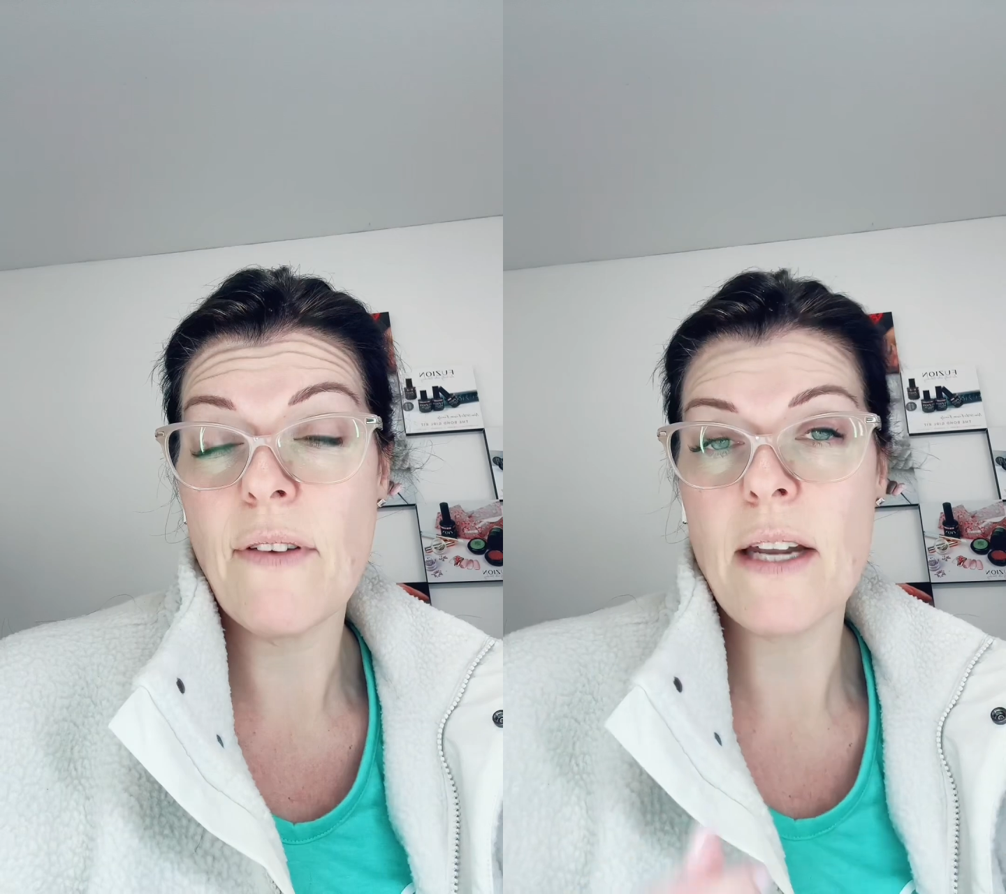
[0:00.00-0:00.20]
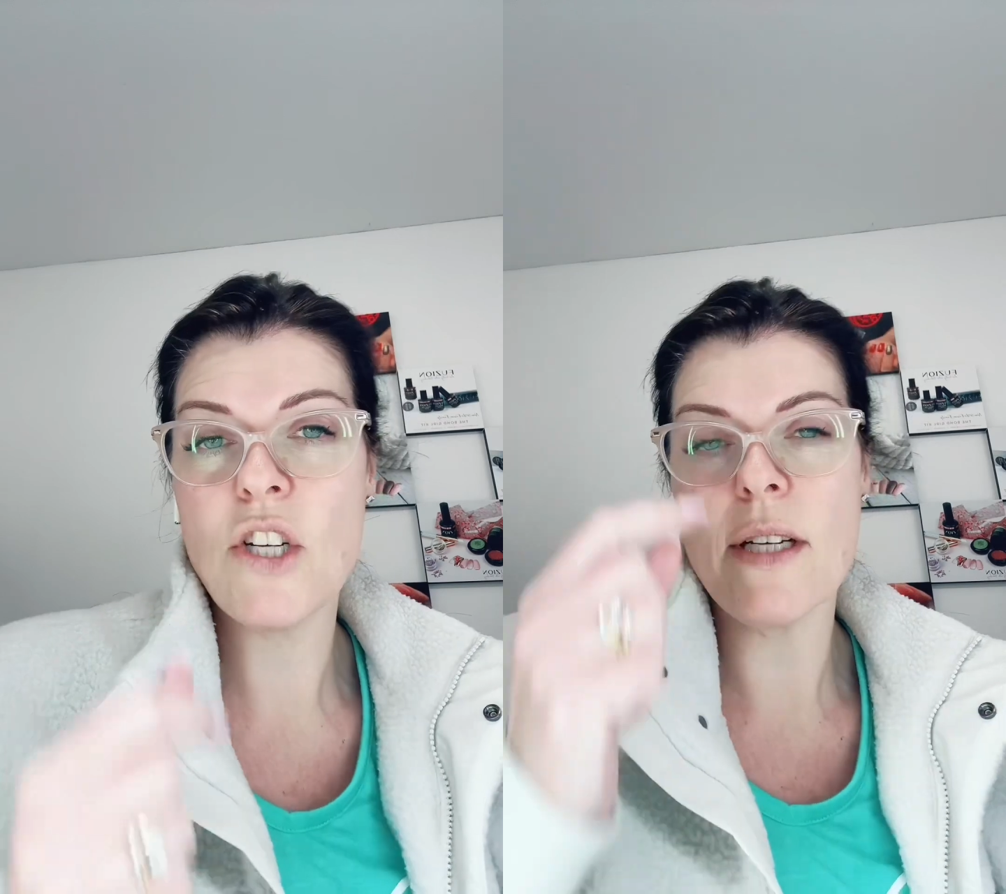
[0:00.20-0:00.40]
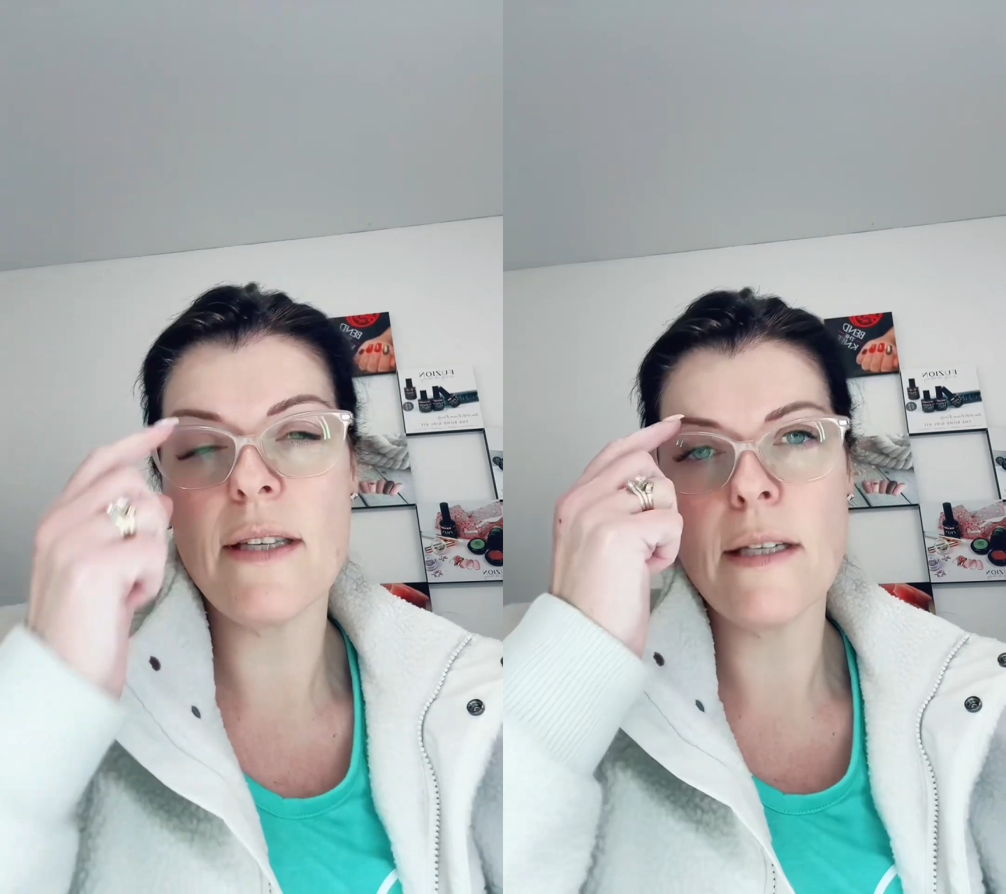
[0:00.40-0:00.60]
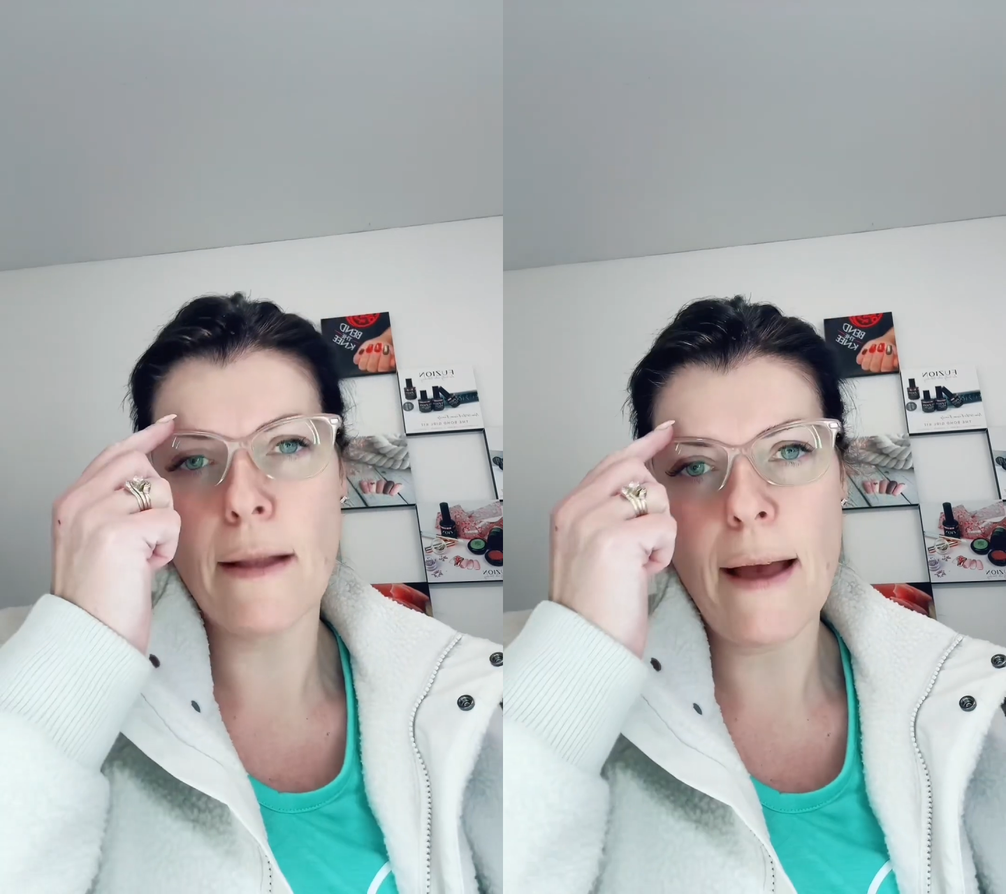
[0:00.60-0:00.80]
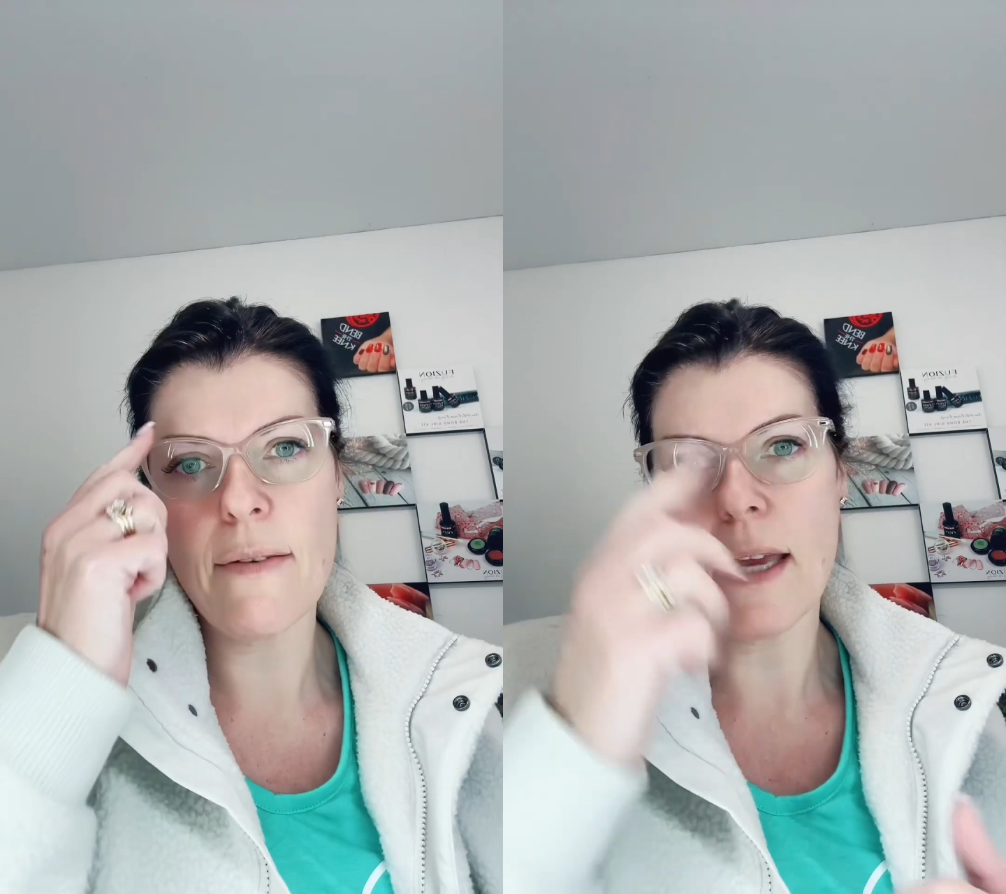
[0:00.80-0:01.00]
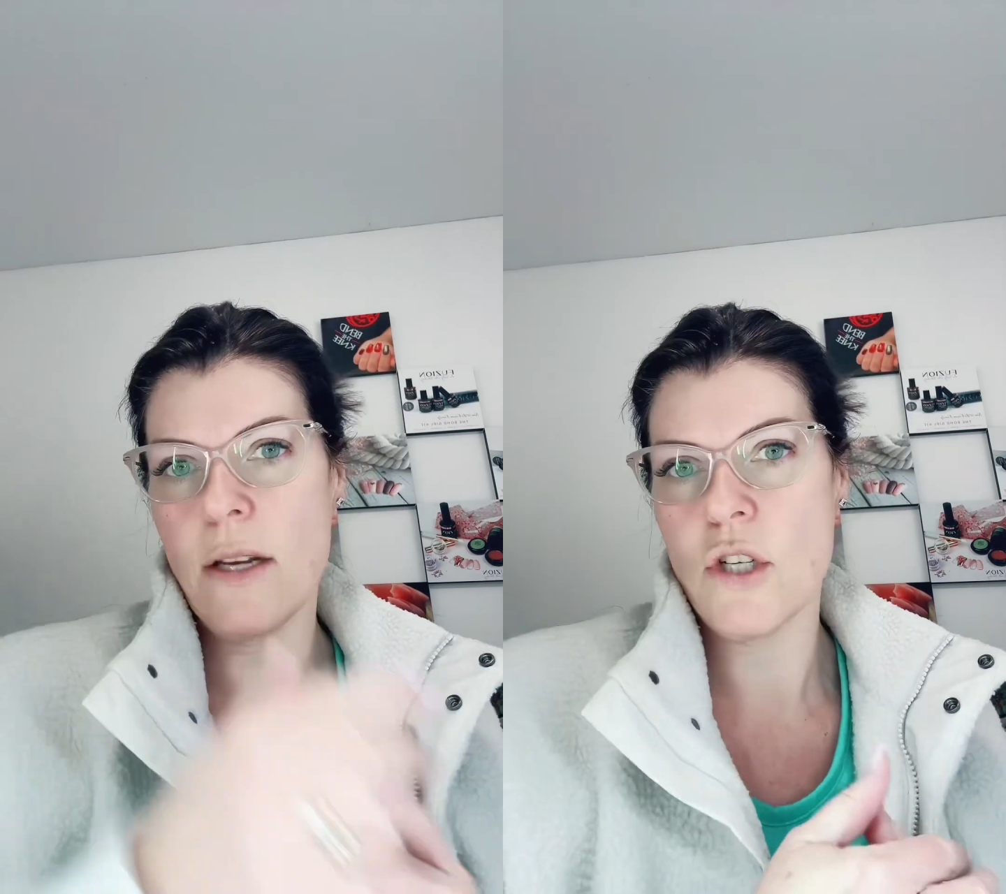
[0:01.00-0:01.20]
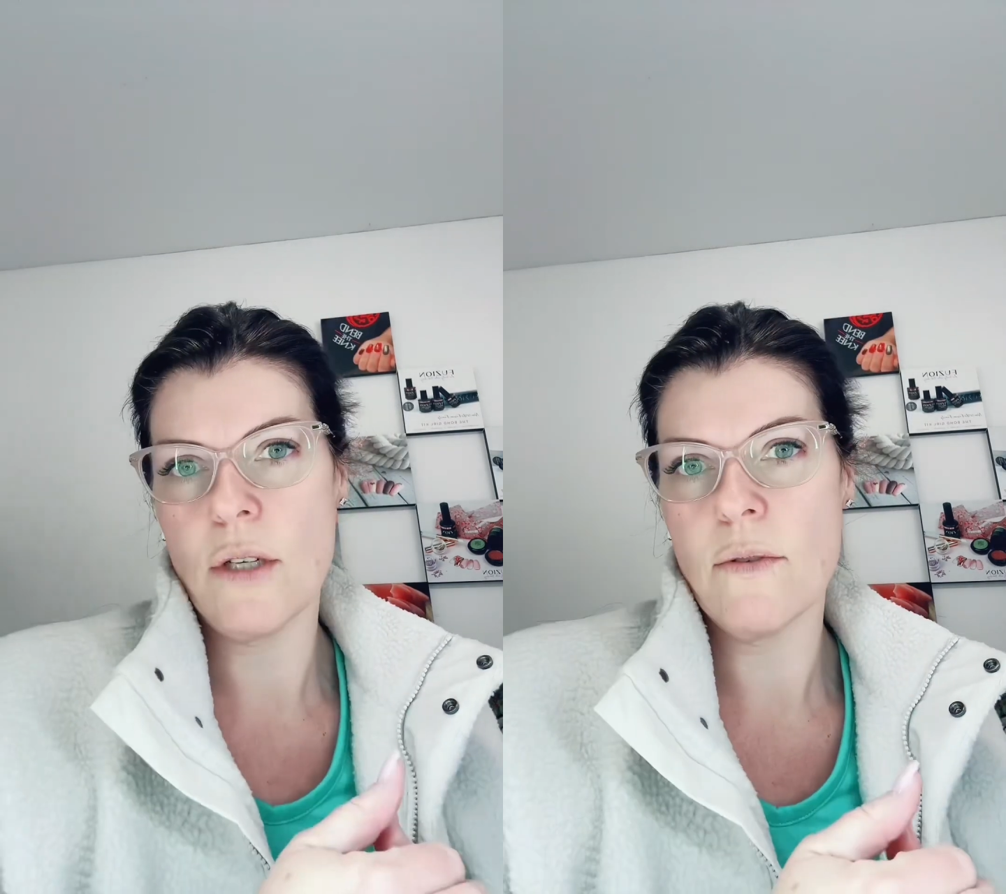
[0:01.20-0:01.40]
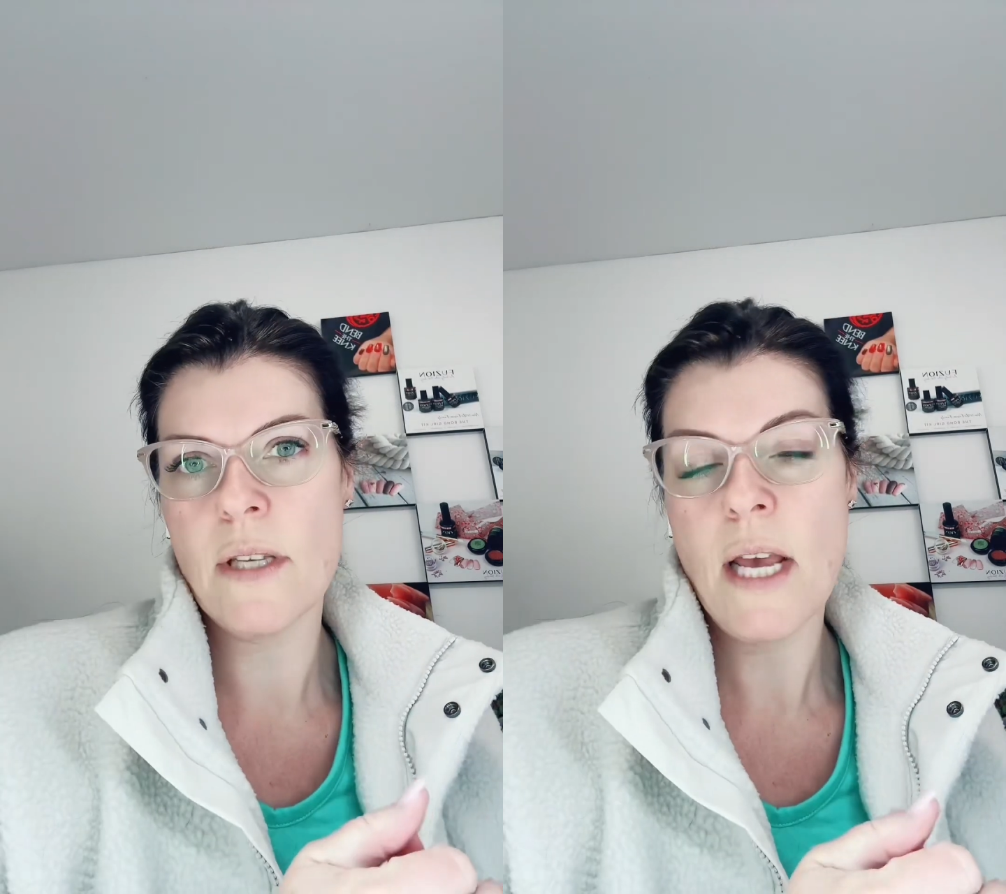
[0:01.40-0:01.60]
and she's still having issues.